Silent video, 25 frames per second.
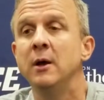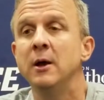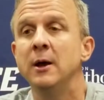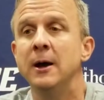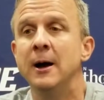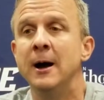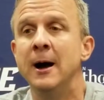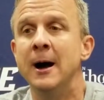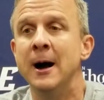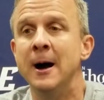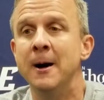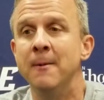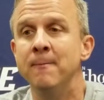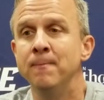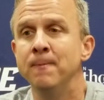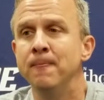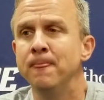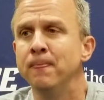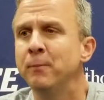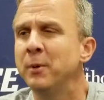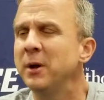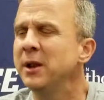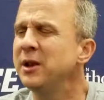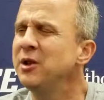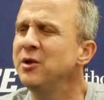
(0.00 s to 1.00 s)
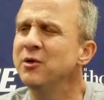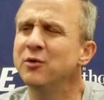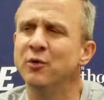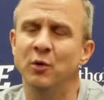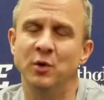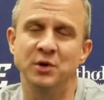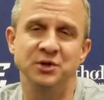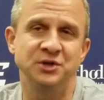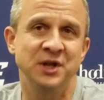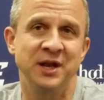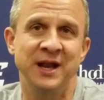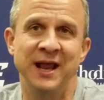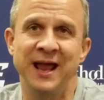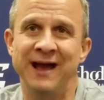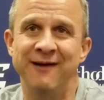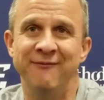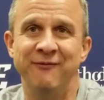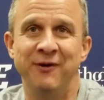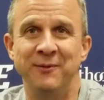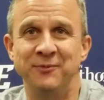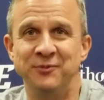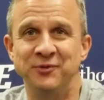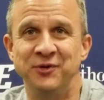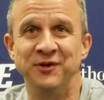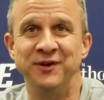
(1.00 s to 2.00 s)
But you're always going to have
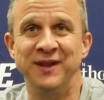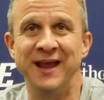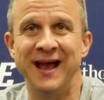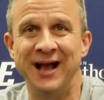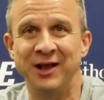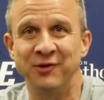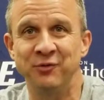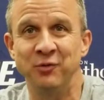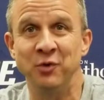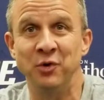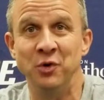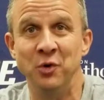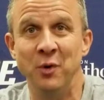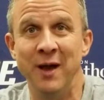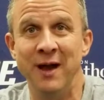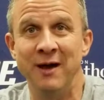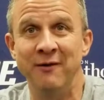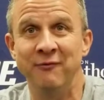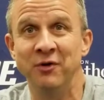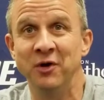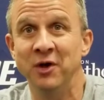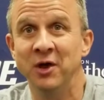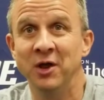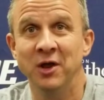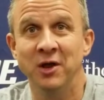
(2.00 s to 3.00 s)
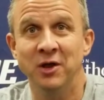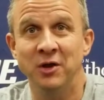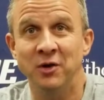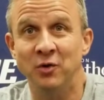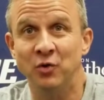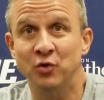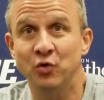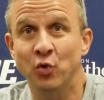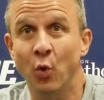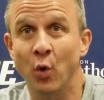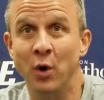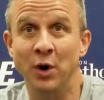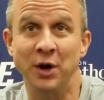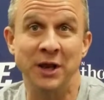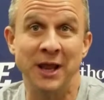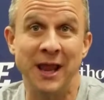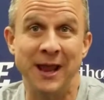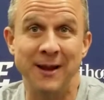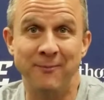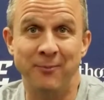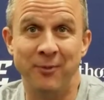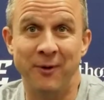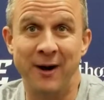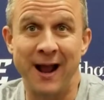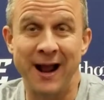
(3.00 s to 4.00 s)
ups and downs when you have, you know,
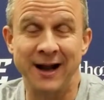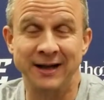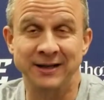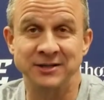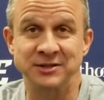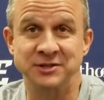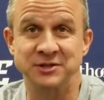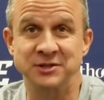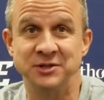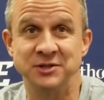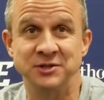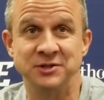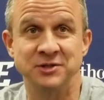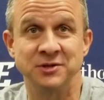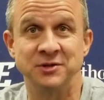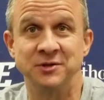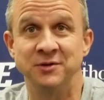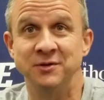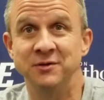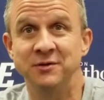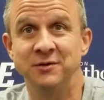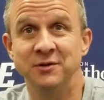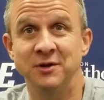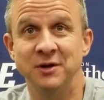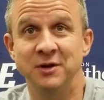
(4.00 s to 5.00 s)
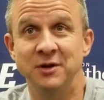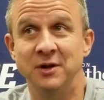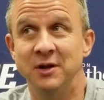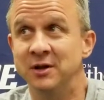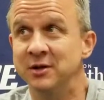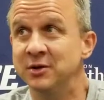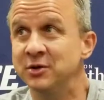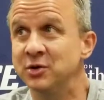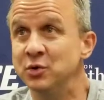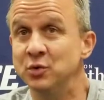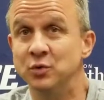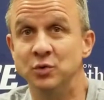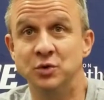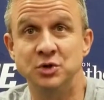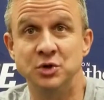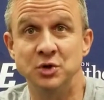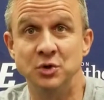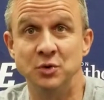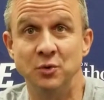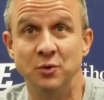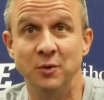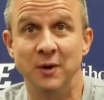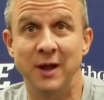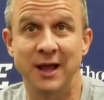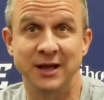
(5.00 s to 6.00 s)
28 practices and
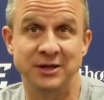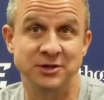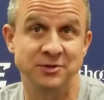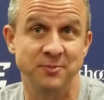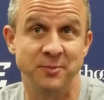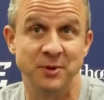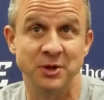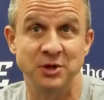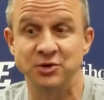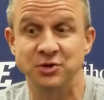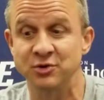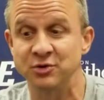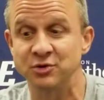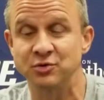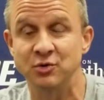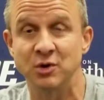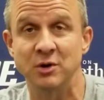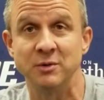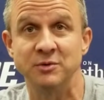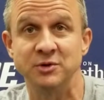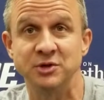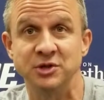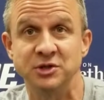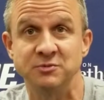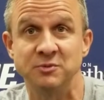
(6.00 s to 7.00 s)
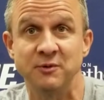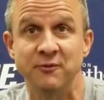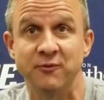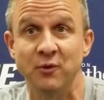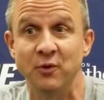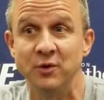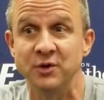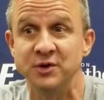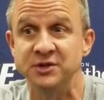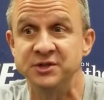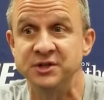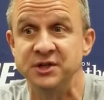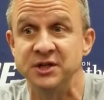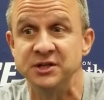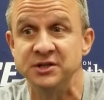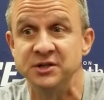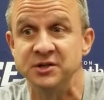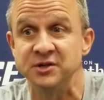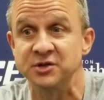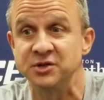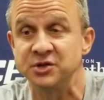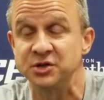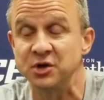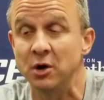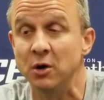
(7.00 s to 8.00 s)
two exhibition or scrimmages before the
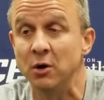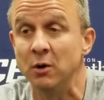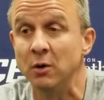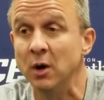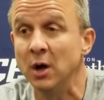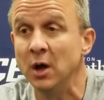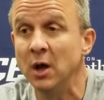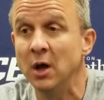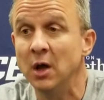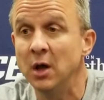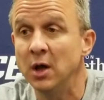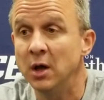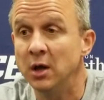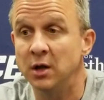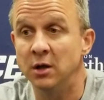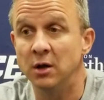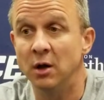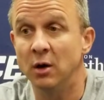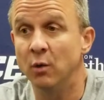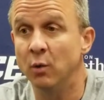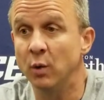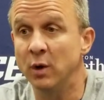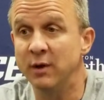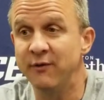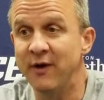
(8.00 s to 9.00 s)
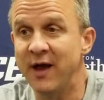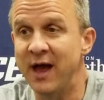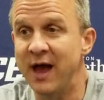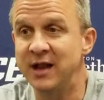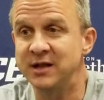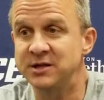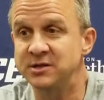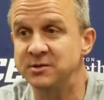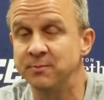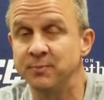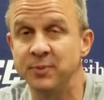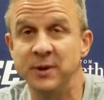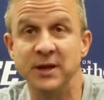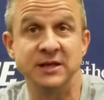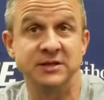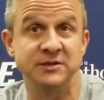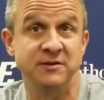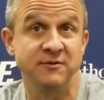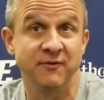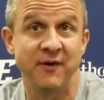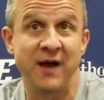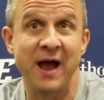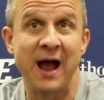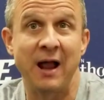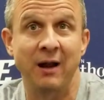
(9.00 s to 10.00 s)
season. So, you know, we've had some peaks
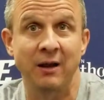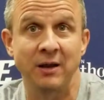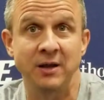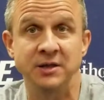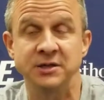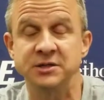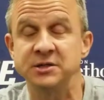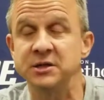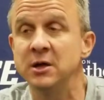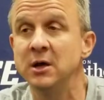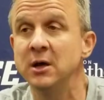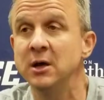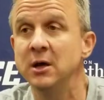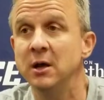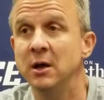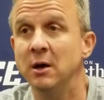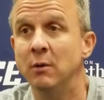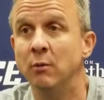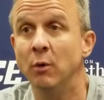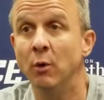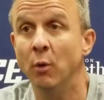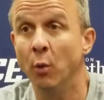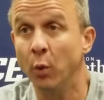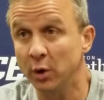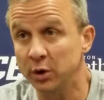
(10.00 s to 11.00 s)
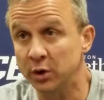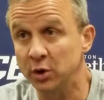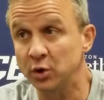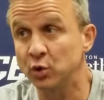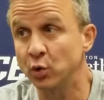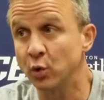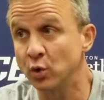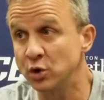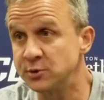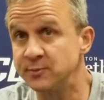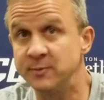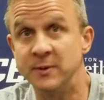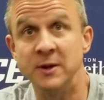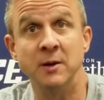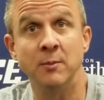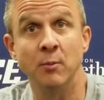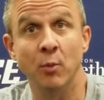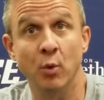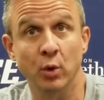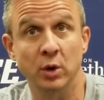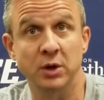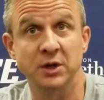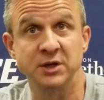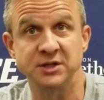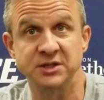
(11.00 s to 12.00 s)
and valleys. We're working towards being
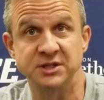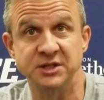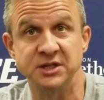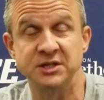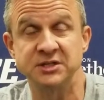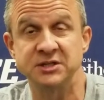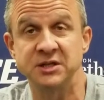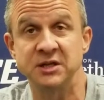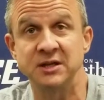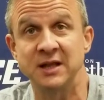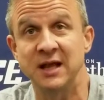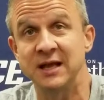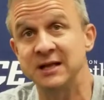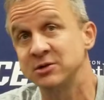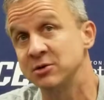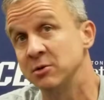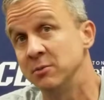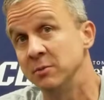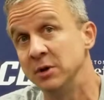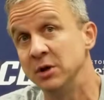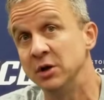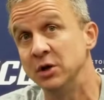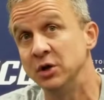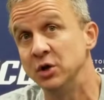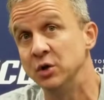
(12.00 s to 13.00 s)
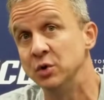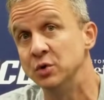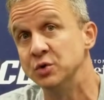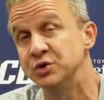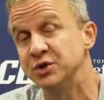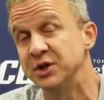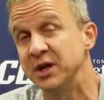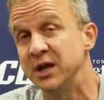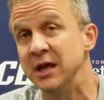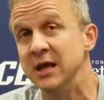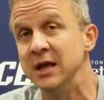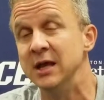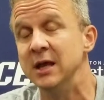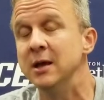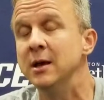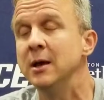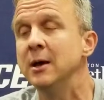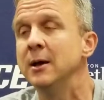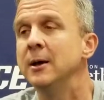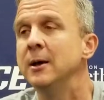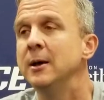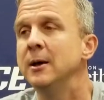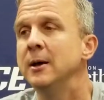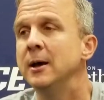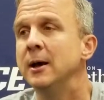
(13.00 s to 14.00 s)
more consistent. That's going to be a huge key.
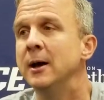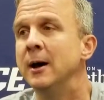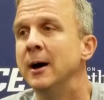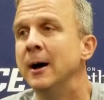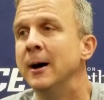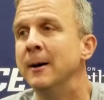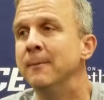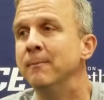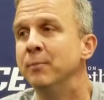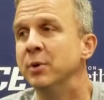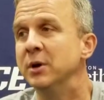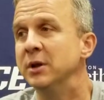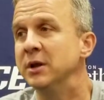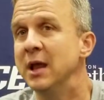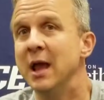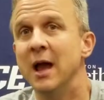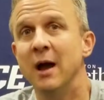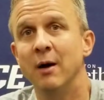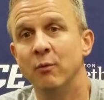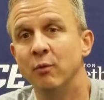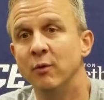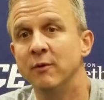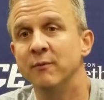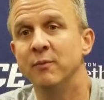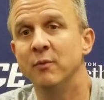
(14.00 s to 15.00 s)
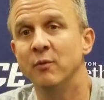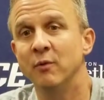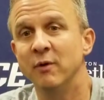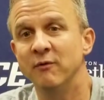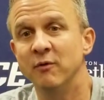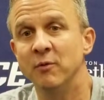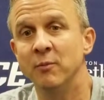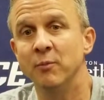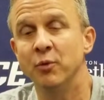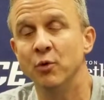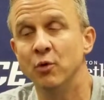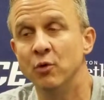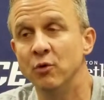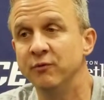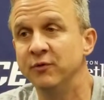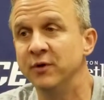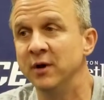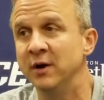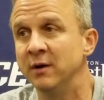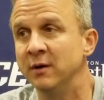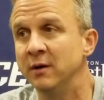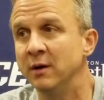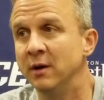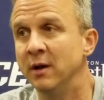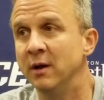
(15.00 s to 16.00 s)
But, yeah, we've improved,
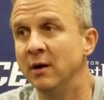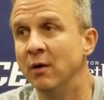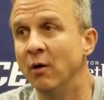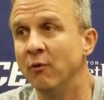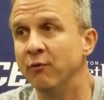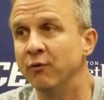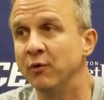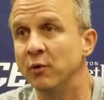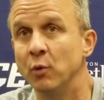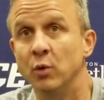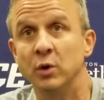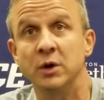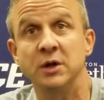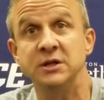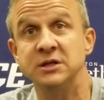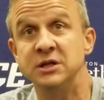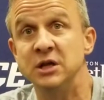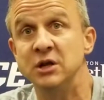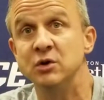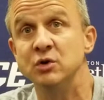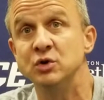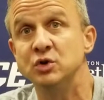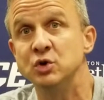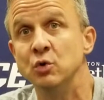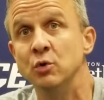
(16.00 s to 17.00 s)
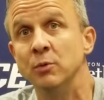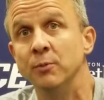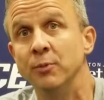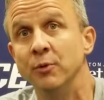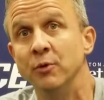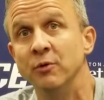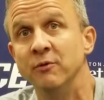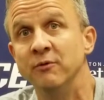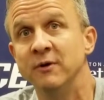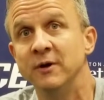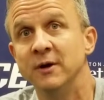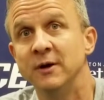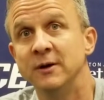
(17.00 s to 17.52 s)
and hopefully we'll continue to improve.